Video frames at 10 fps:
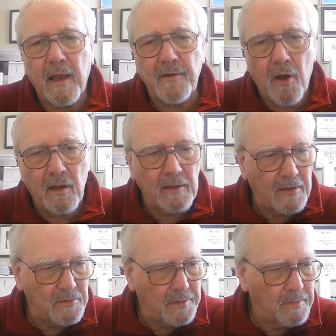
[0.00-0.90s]
and haul
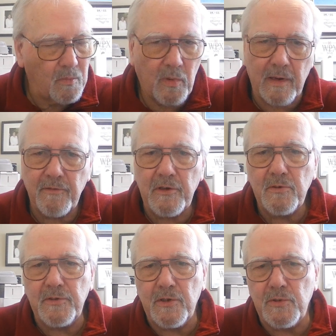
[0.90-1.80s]
out whatever
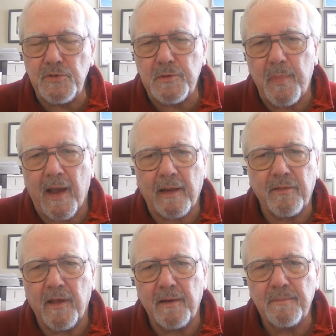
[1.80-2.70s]
you used back
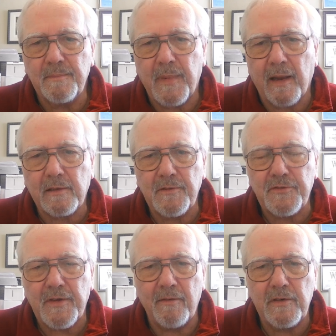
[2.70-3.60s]
then, back in
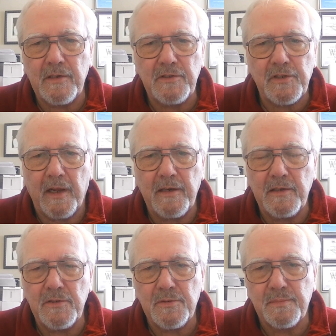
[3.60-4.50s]
the 70s,
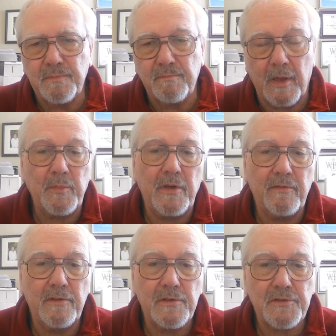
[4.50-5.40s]
80s, maybe
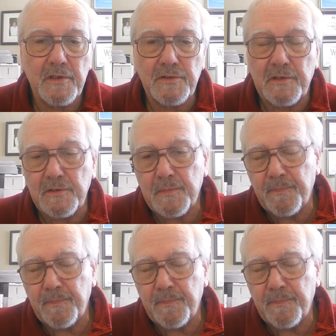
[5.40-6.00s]
even the 60s.